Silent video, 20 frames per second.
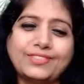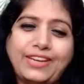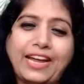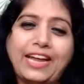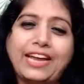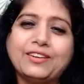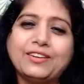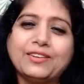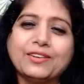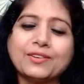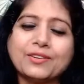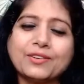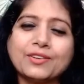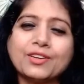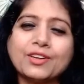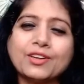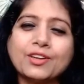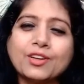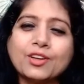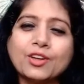Right?
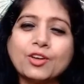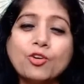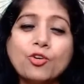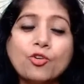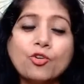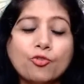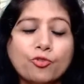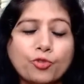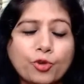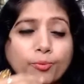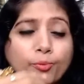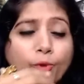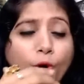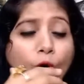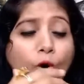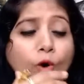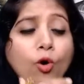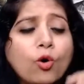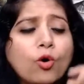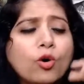
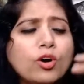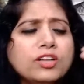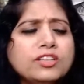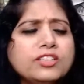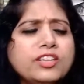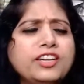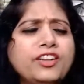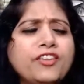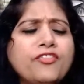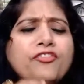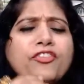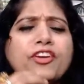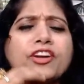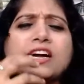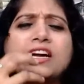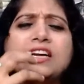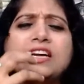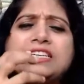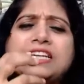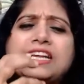From all the
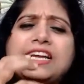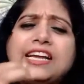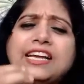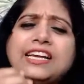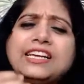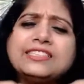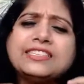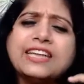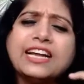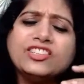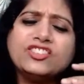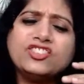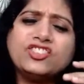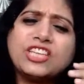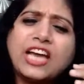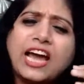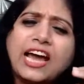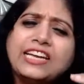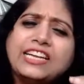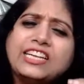difficulties
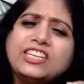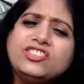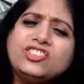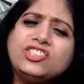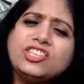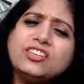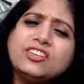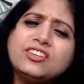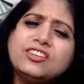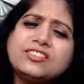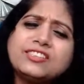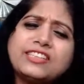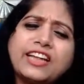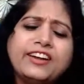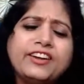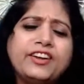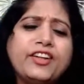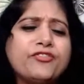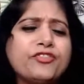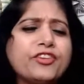and challenges
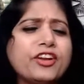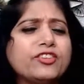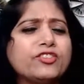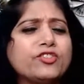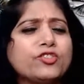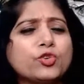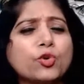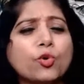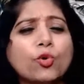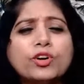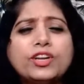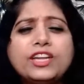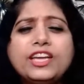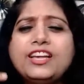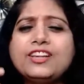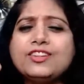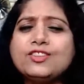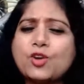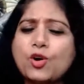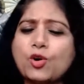and different
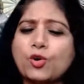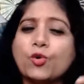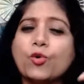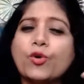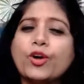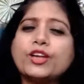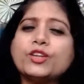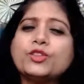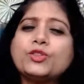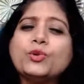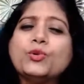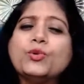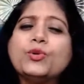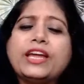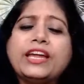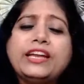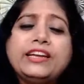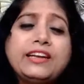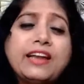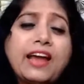stories you're going
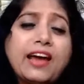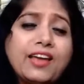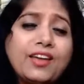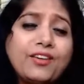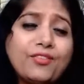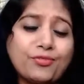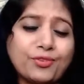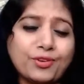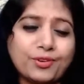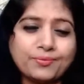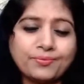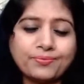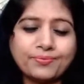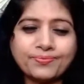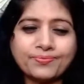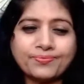through in life,